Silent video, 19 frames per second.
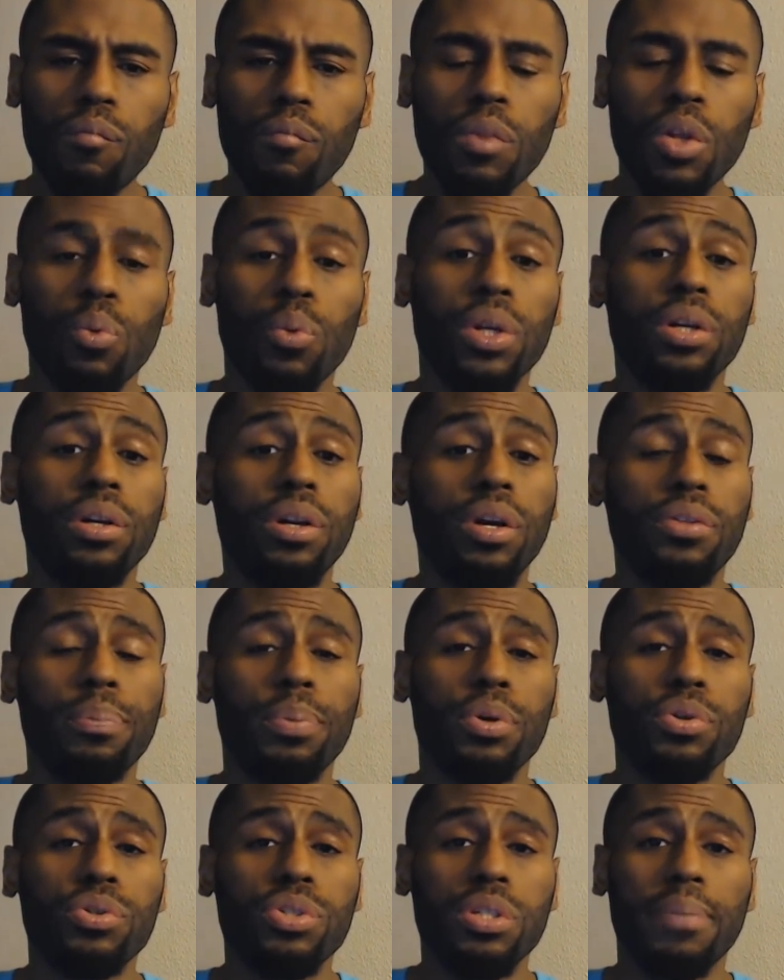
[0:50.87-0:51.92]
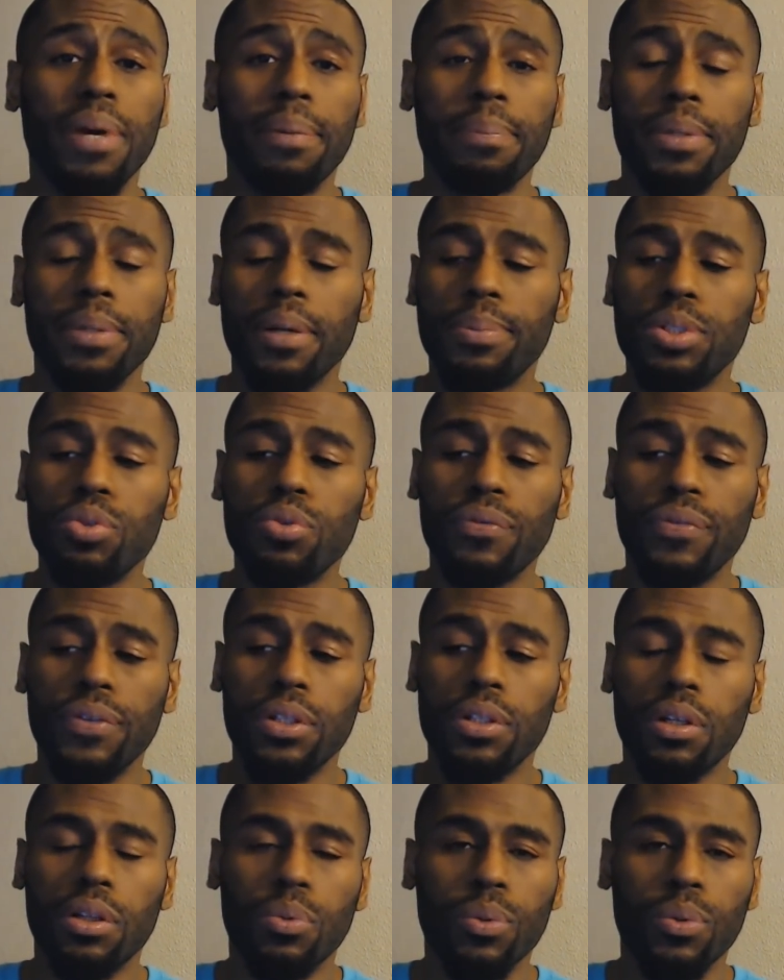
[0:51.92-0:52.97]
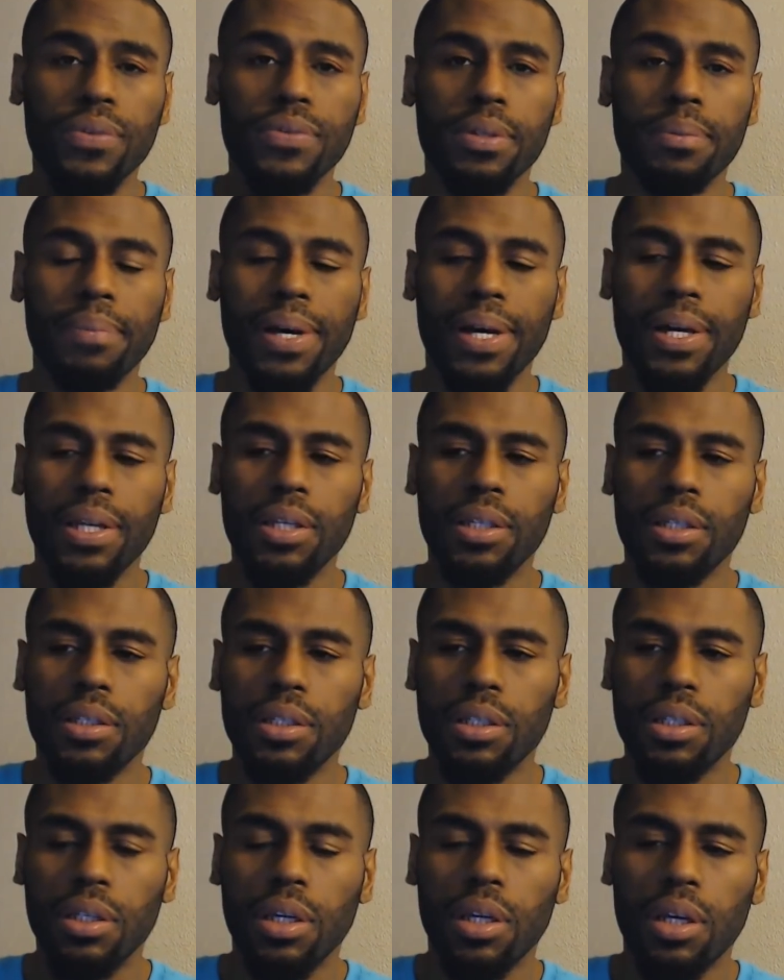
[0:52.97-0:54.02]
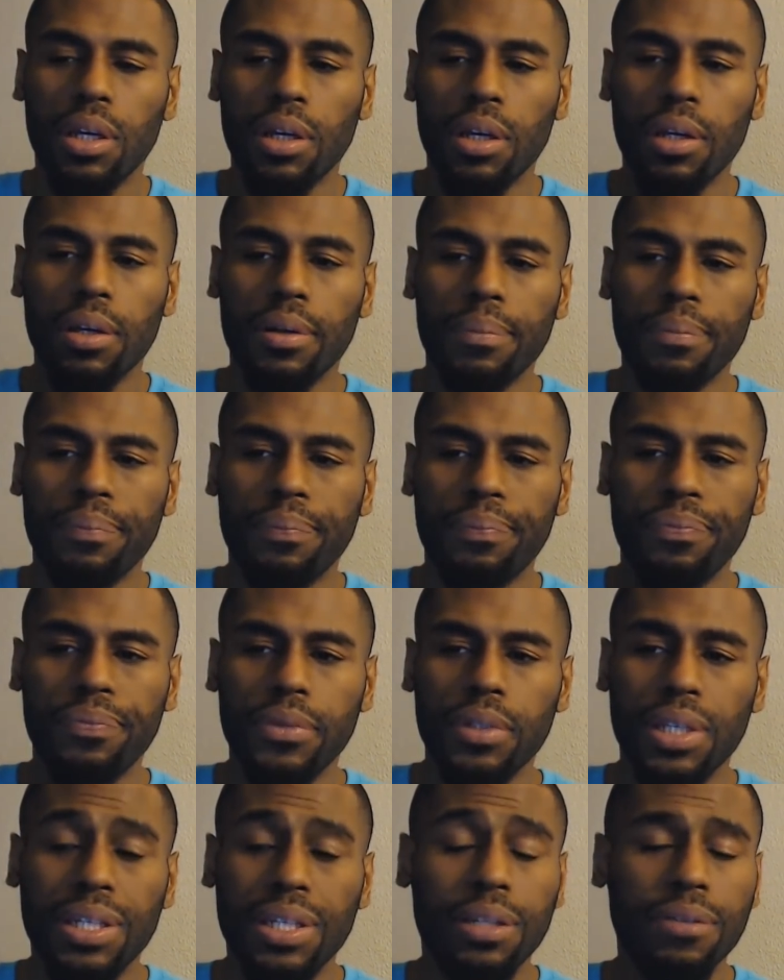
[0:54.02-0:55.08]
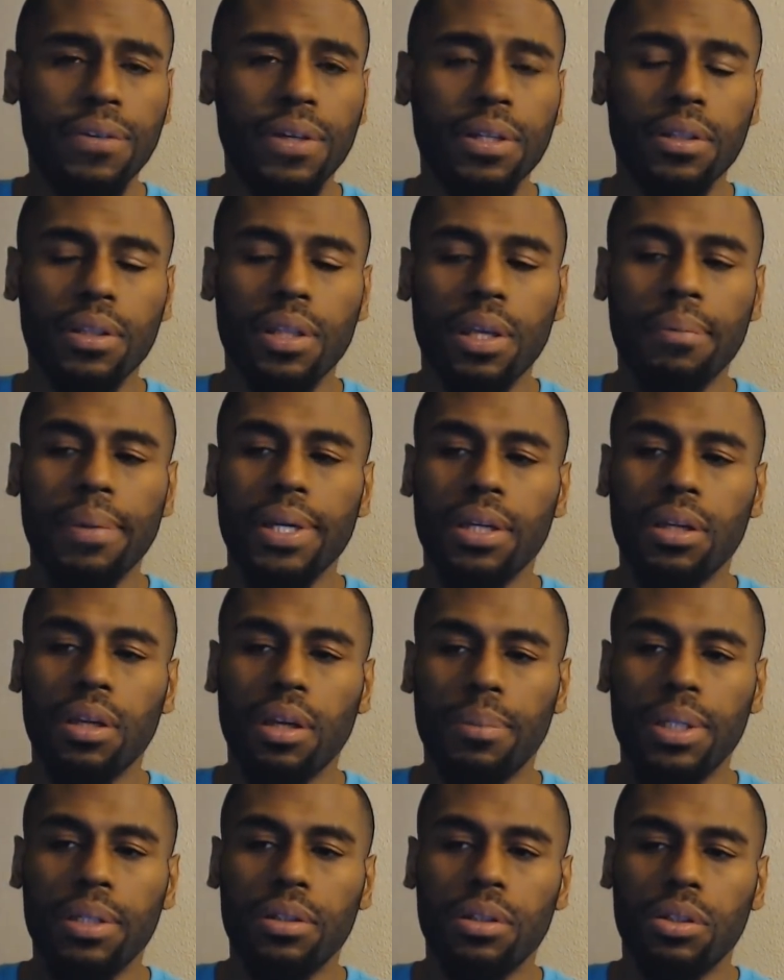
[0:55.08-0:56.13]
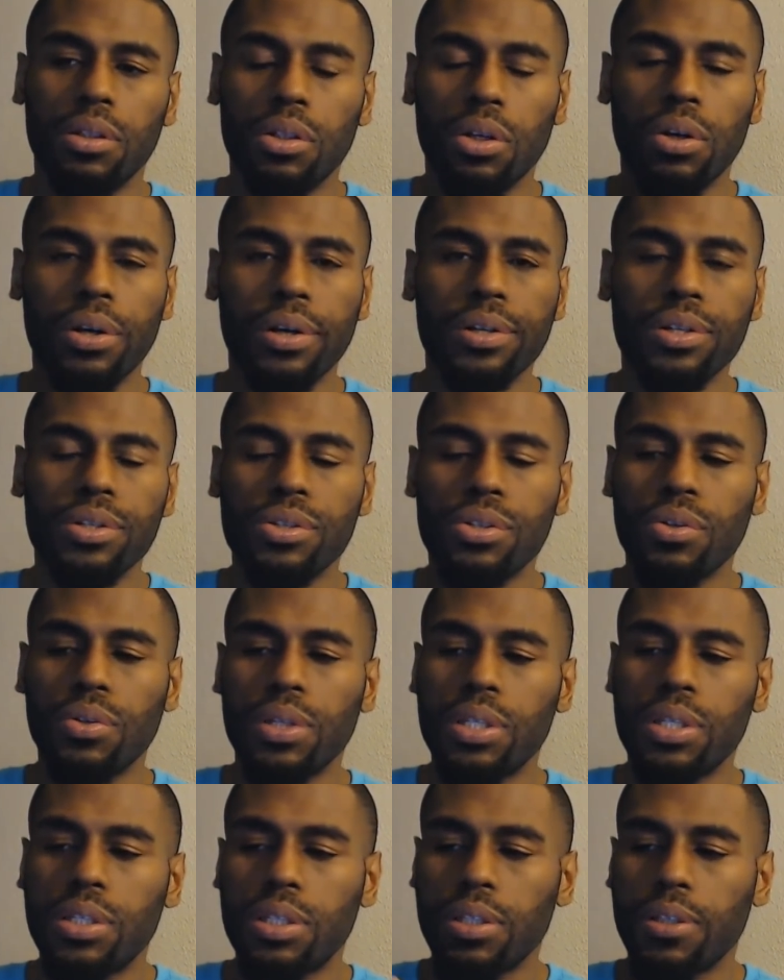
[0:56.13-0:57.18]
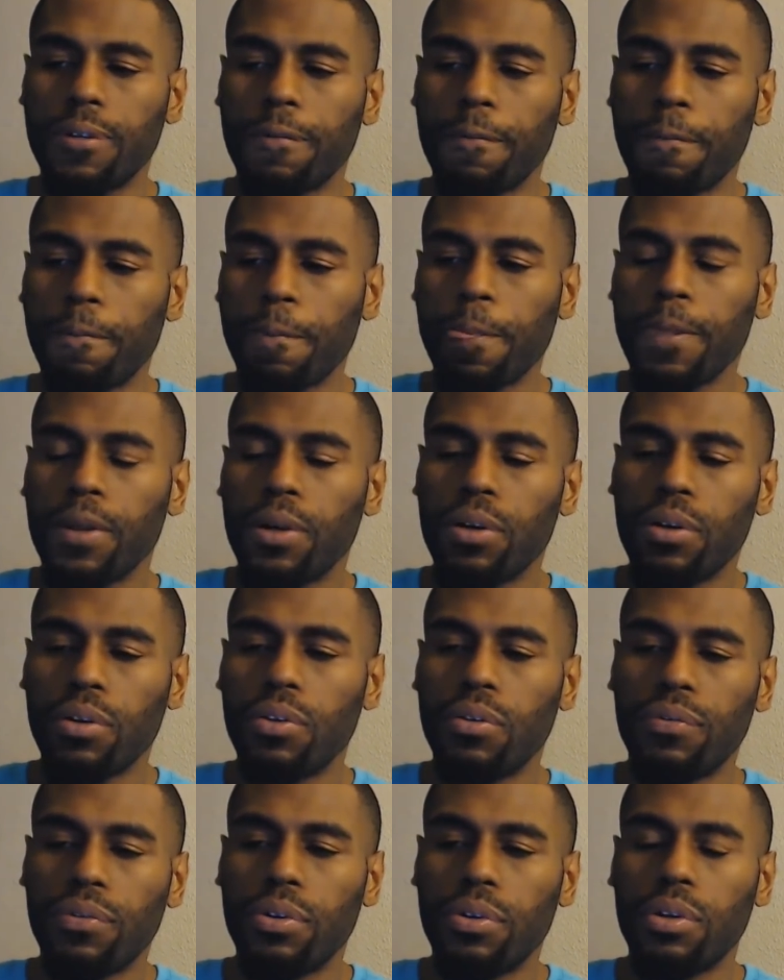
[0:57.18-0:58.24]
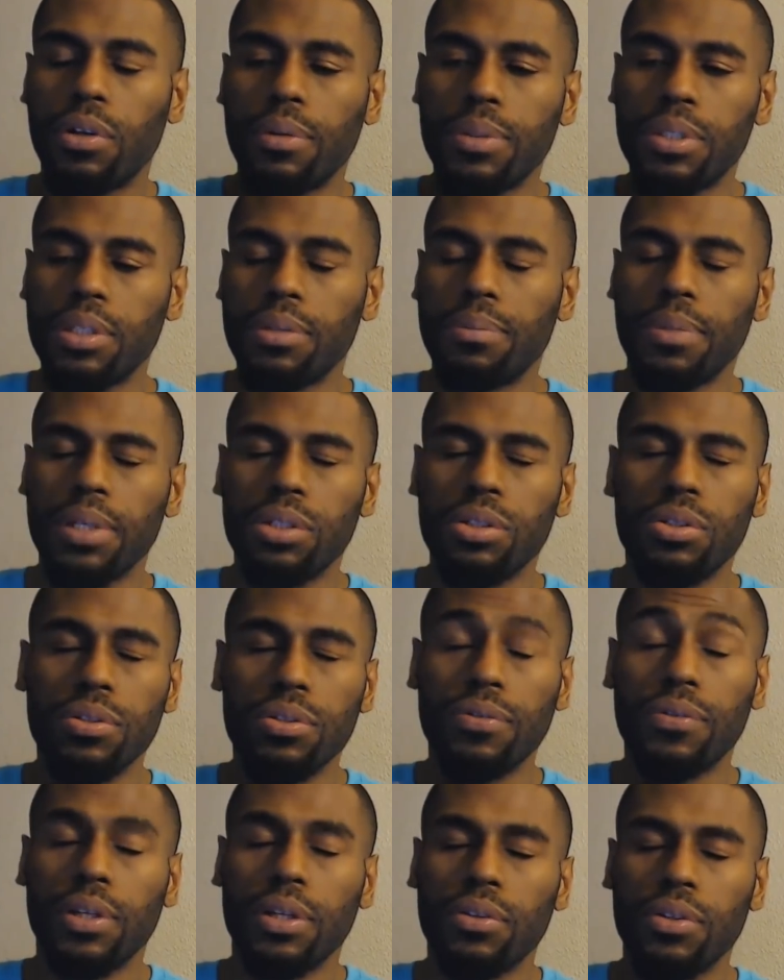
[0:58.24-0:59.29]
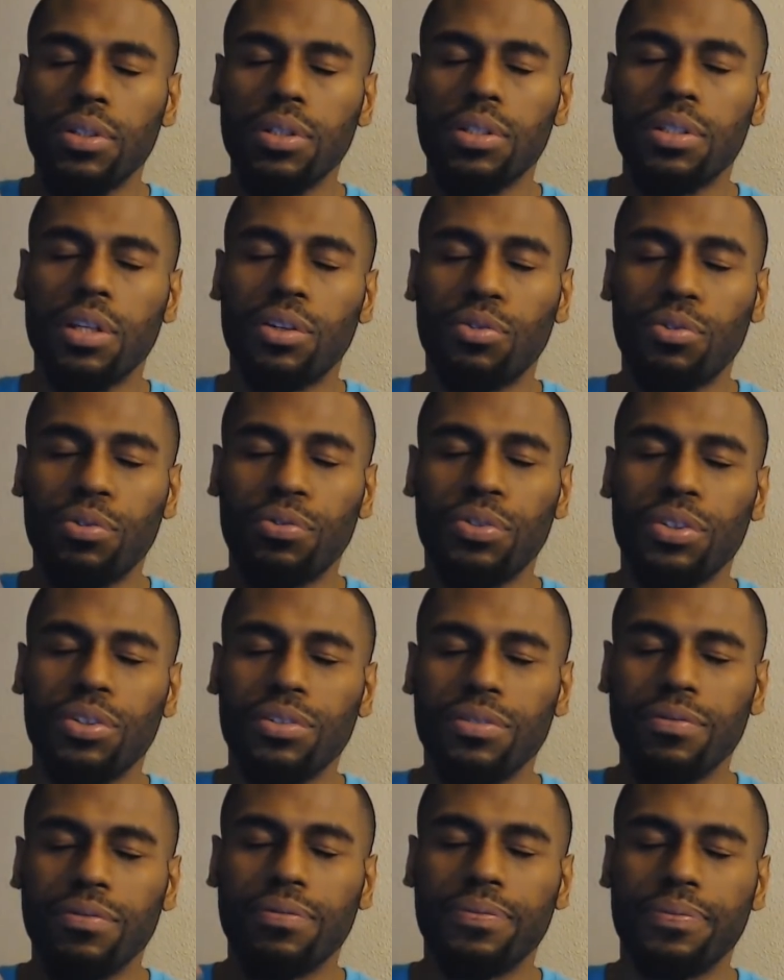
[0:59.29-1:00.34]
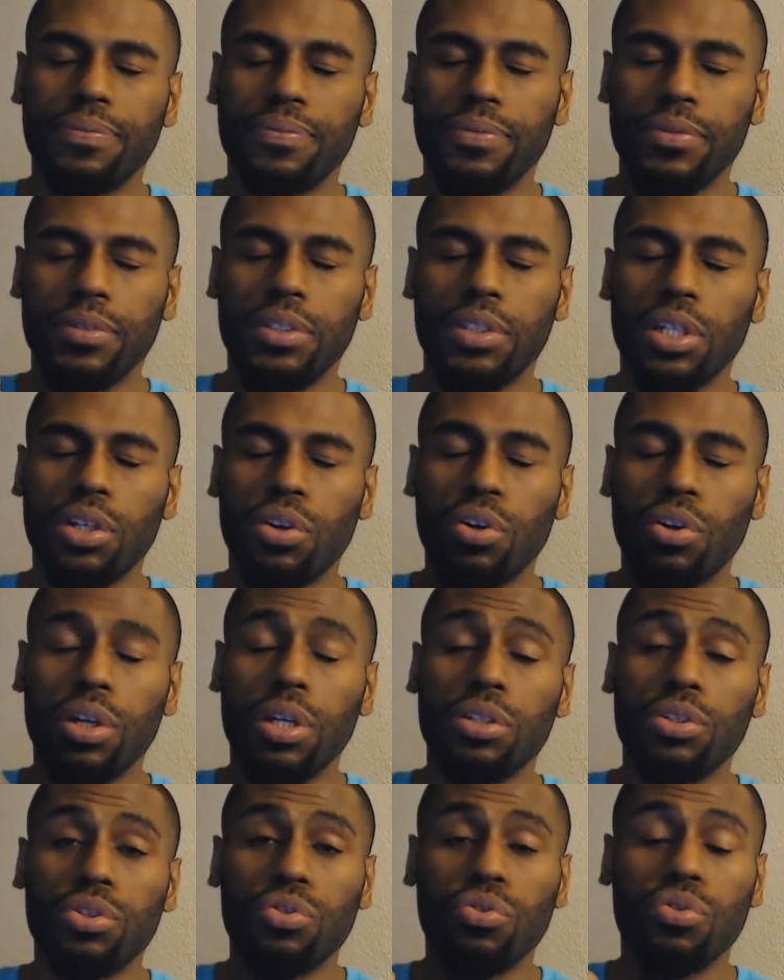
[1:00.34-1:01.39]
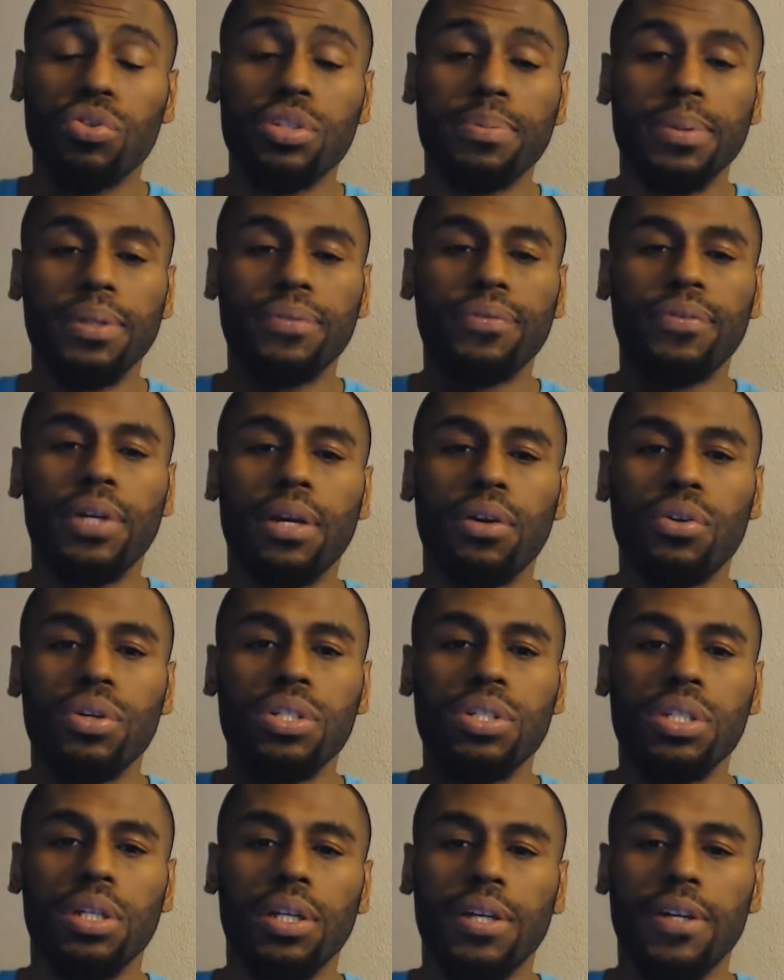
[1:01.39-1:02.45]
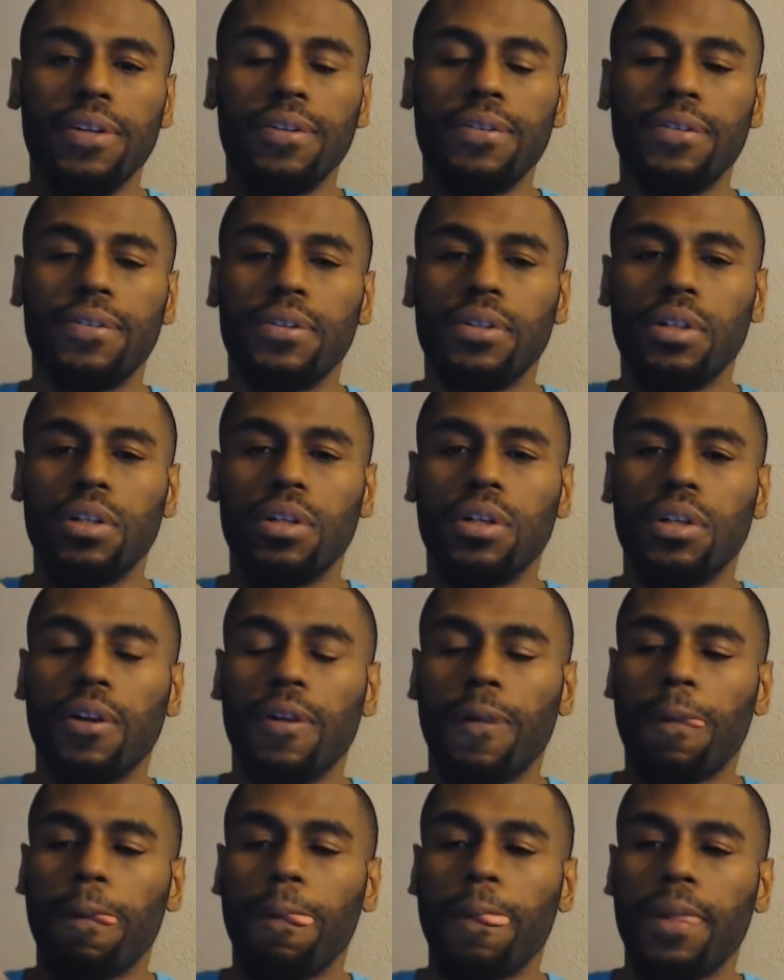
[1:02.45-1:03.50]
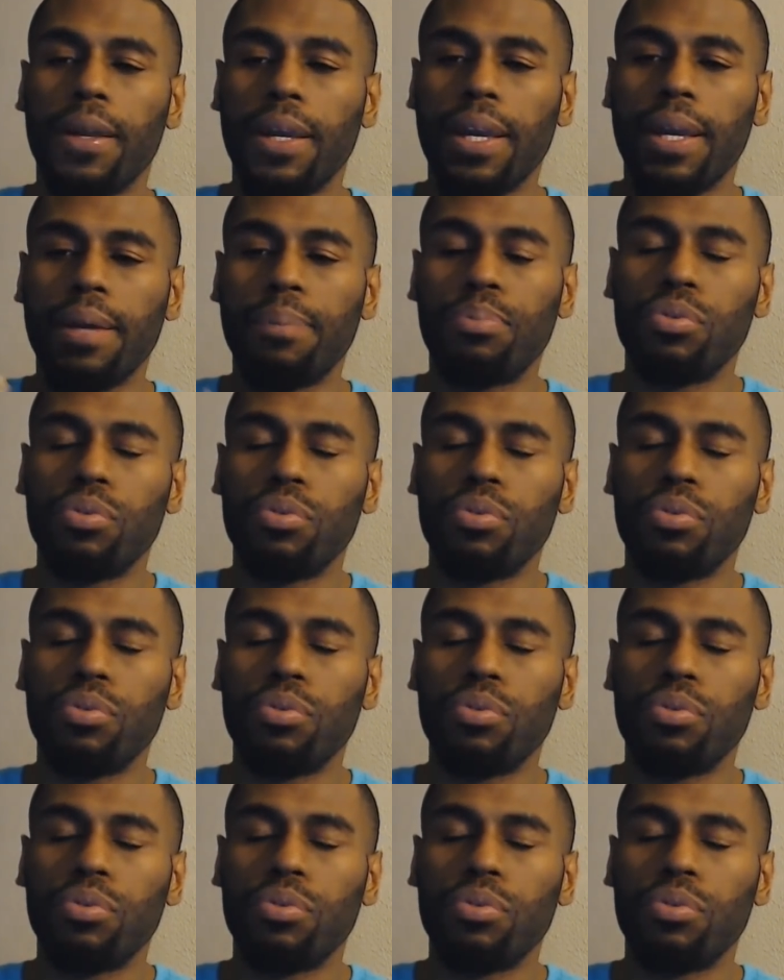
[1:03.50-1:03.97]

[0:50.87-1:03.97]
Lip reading: what another person might be up to if you're dealing with somebody, and an event that might come in. Alright, so let's see. Messages for Aries. 10-card Celtic Cross spread for Aries and love. April